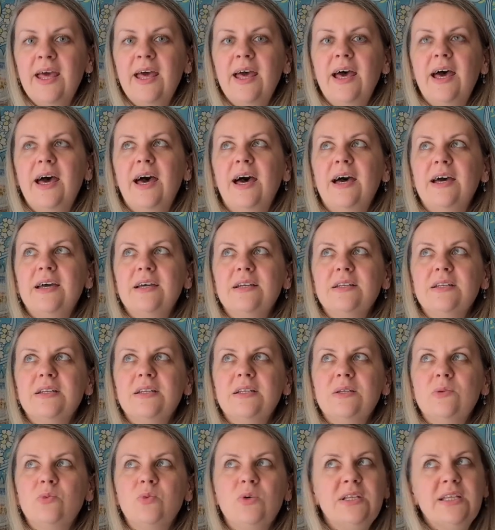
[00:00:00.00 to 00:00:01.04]

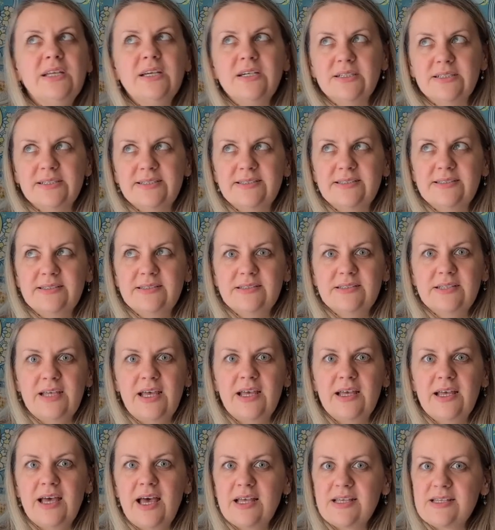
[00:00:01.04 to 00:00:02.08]
And what else
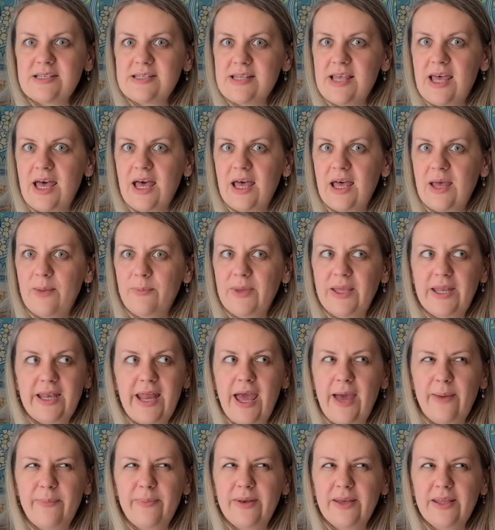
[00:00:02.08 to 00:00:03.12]
has been
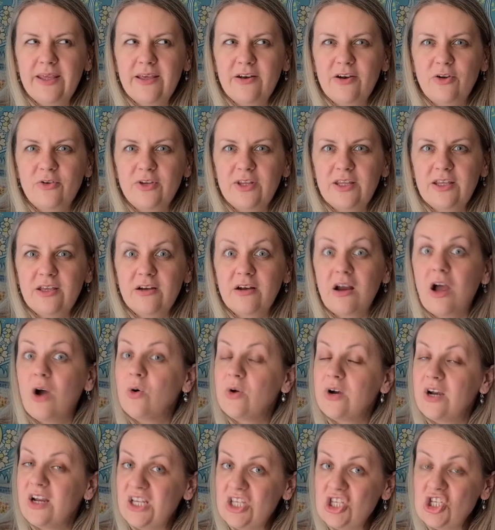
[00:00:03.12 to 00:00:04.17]
happening around here?
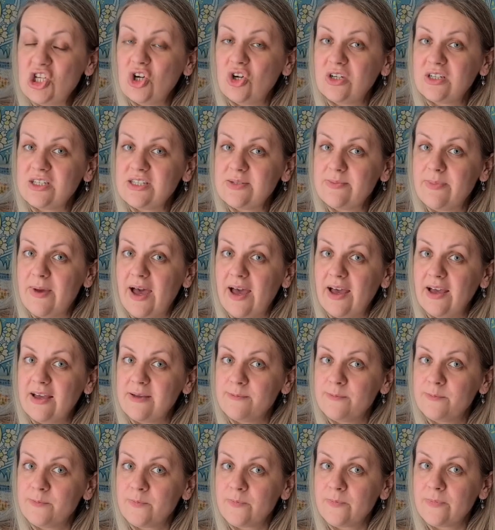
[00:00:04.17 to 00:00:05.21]
Our hedgehog is back.
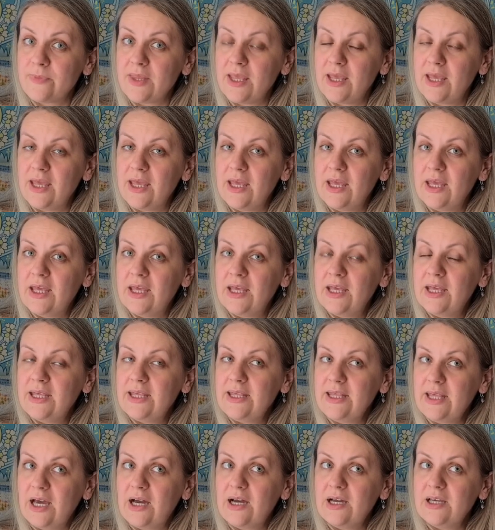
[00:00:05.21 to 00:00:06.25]

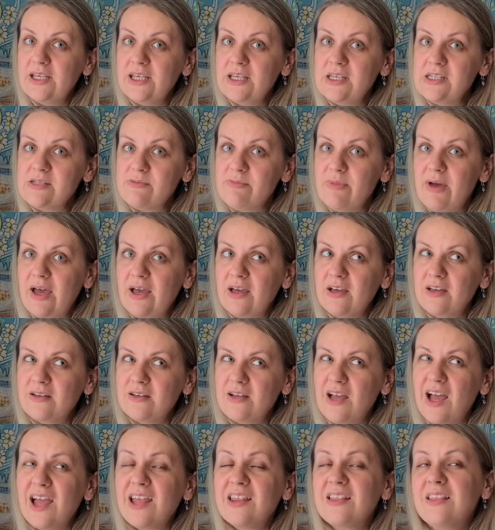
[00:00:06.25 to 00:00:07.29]
Yeah, he's back.
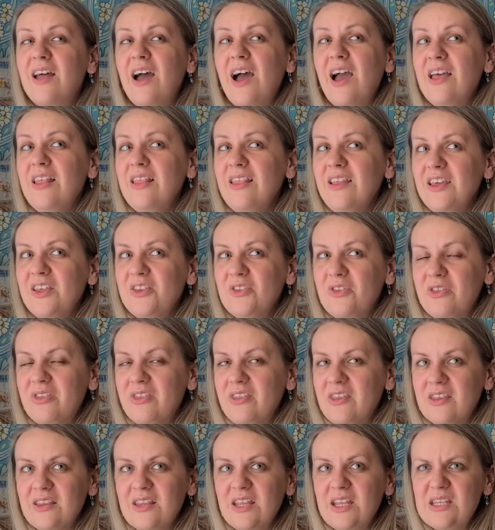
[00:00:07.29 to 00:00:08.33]
I like to
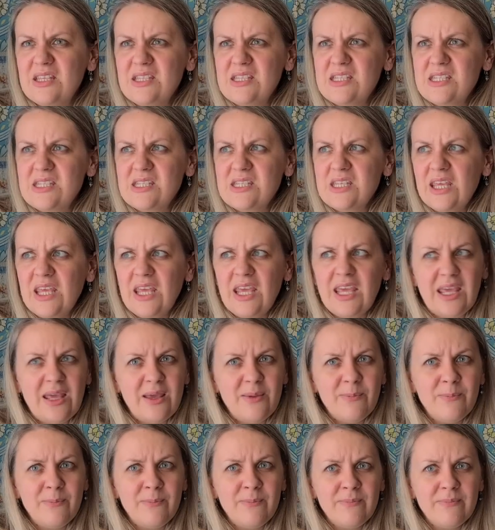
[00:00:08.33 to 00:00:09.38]
think that it's
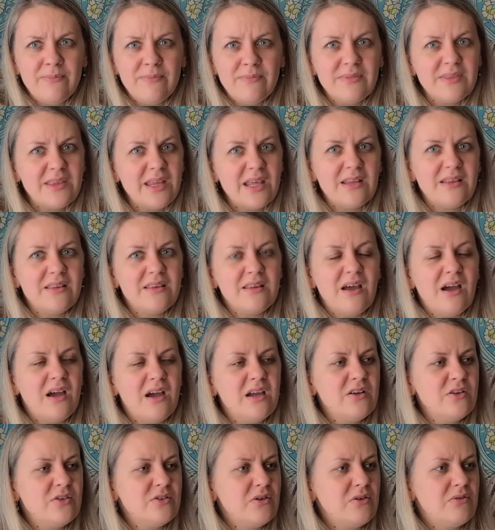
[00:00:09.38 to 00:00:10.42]
him. That I
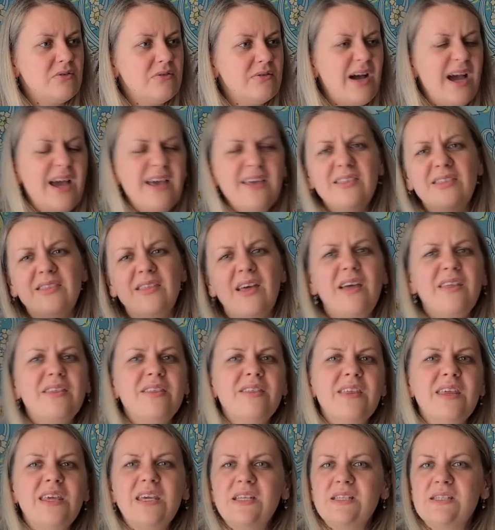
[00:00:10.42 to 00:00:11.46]
don't know. I
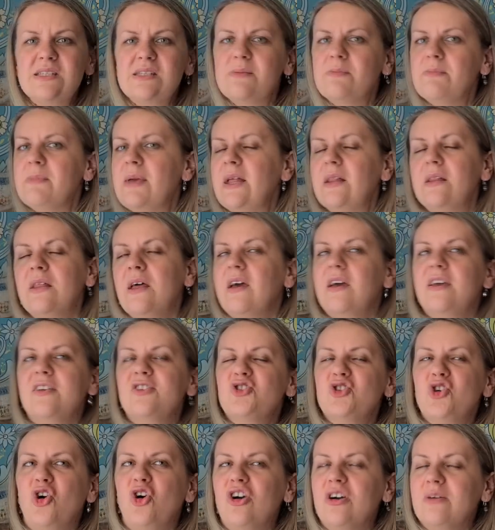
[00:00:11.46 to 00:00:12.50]
think it's a male
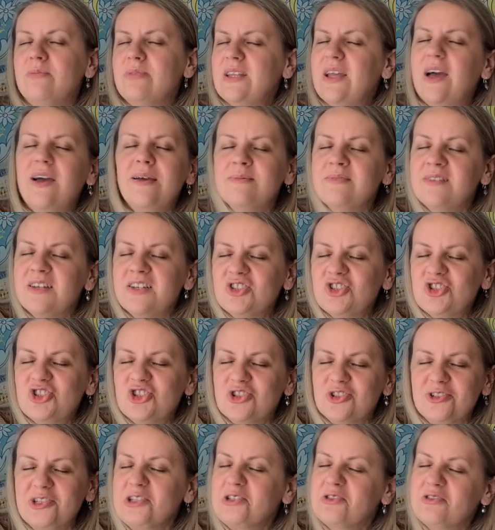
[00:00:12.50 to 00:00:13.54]
hedgehog, but I'm not
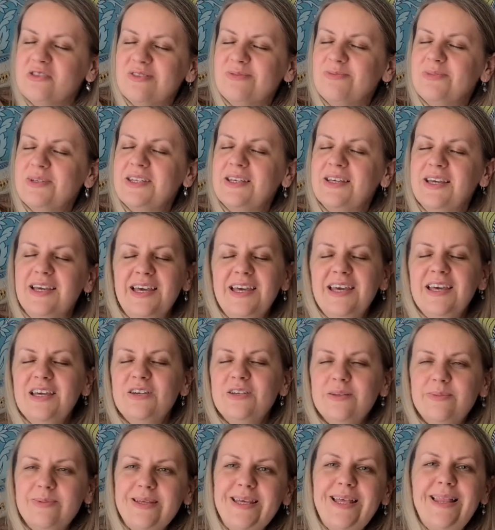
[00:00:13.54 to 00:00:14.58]
sure. It could be
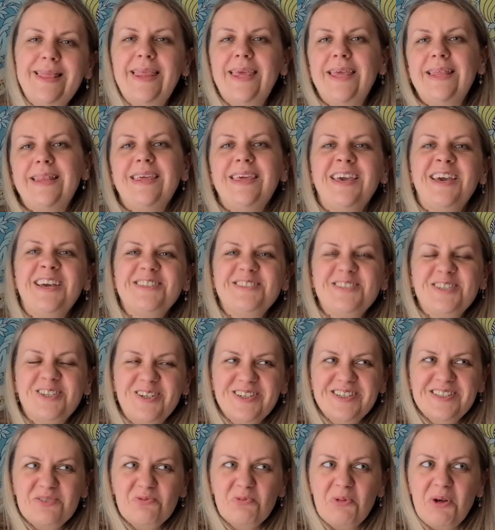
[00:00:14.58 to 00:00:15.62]
a lady
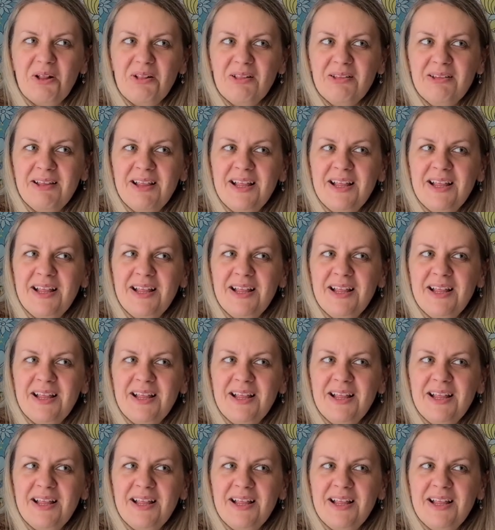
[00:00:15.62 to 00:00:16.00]
hedgehog as well.